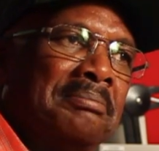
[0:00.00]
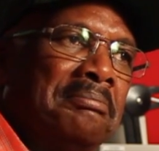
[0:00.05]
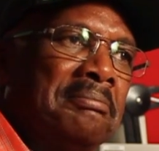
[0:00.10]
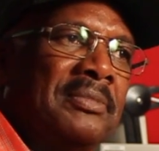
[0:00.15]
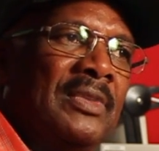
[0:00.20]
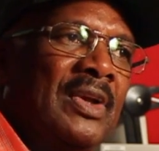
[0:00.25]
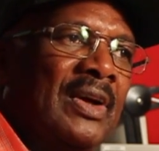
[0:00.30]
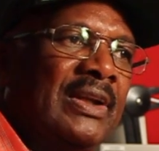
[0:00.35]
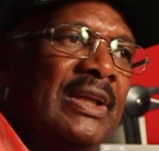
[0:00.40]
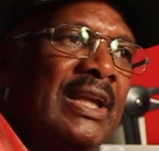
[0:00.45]

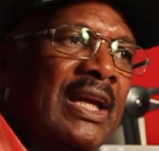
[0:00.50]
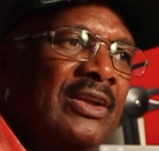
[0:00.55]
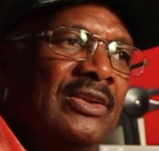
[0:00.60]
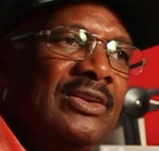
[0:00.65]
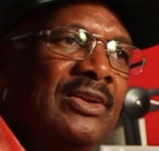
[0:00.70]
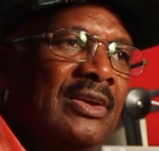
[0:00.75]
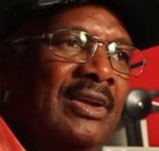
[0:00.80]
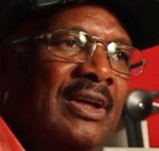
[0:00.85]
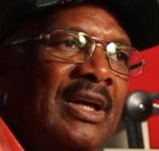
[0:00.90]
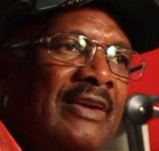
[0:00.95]
Nowadays,
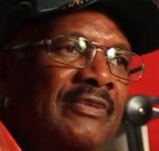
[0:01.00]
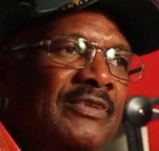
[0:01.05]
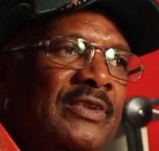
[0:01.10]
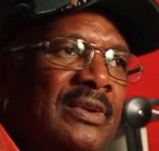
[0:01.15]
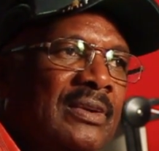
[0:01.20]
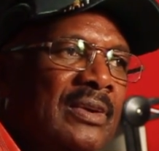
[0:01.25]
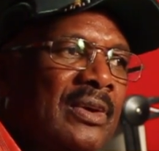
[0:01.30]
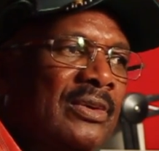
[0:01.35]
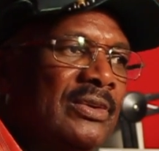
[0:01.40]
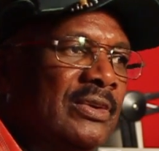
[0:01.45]
you have to
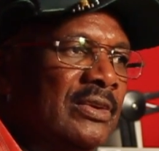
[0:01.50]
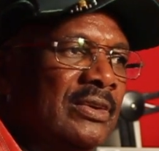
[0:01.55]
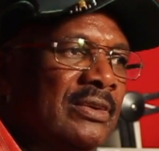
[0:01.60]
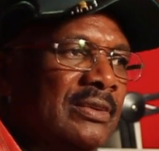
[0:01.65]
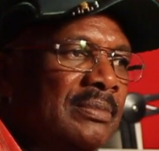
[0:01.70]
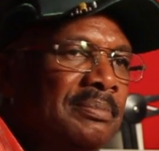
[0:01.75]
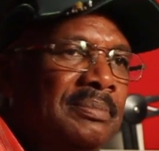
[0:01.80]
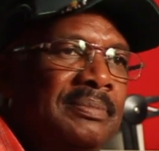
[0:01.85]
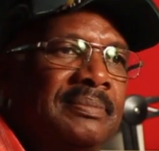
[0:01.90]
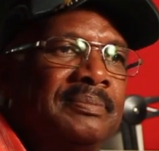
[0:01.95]
go
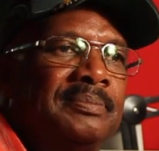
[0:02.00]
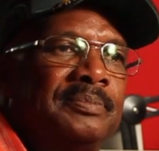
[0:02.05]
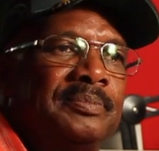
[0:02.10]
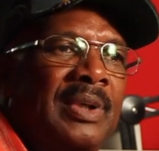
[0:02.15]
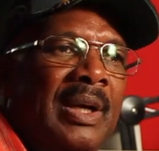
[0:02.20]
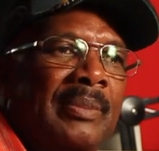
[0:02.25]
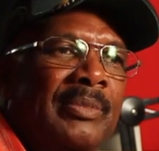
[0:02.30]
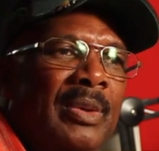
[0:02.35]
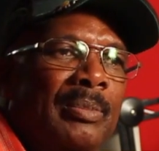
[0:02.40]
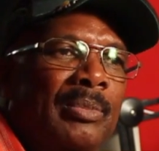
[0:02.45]
to
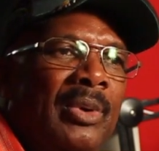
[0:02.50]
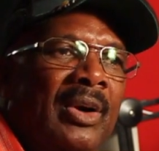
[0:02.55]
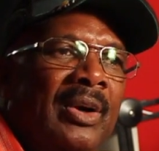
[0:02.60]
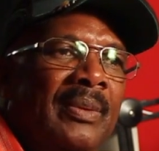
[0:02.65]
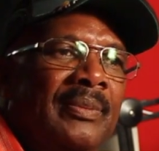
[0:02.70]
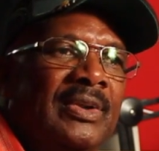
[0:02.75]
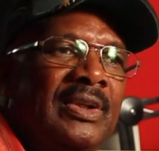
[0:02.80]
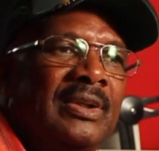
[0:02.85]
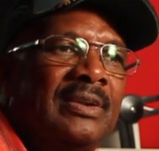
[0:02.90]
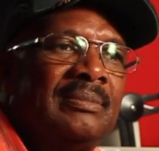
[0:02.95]
probably
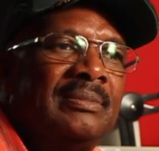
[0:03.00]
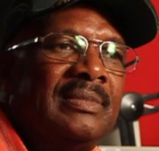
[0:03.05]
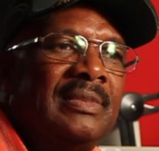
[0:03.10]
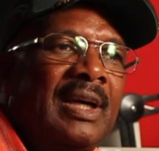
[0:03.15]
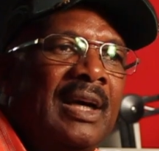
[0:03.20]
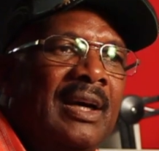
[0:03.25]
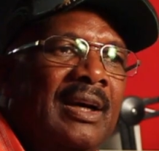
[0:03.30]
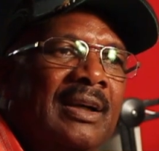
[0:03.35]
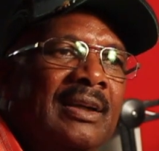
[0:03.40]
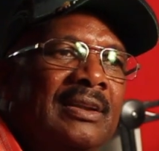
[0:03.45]
Birmingham
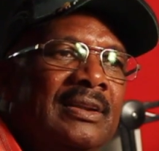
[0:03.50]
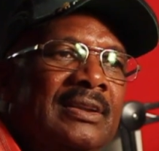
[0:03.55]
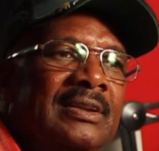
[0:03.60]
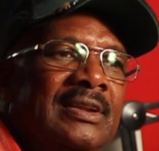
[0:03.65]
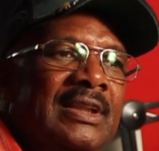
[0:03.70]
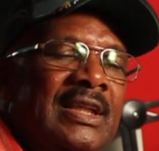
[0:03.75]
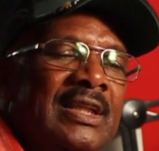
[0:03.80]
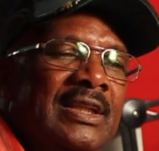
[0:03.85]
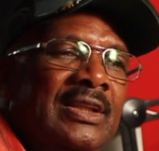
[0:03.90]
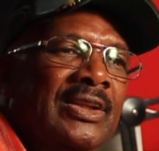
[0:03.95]
or
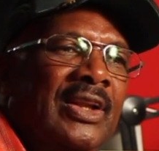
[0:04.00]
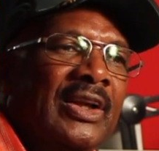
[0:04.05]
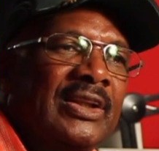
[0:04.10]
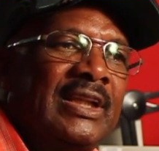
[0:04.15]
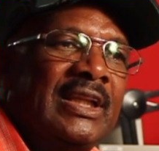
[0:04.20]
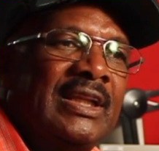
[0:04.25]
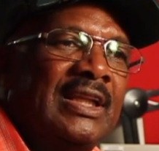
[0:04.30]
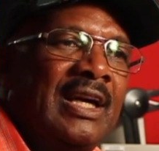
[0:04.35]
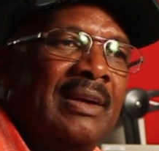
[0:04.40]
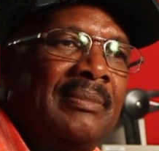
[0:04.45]

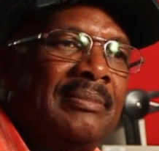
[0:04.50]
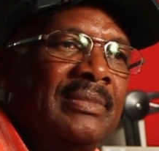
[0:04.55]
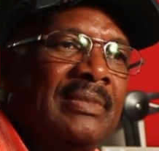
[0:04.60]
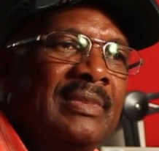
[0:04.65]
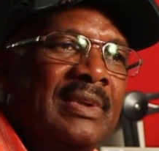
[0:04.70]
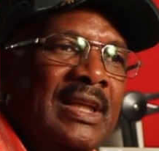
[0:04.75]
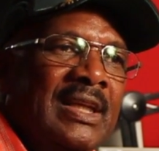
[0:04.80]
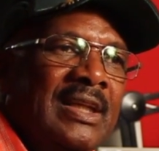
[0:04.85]
Nottingham.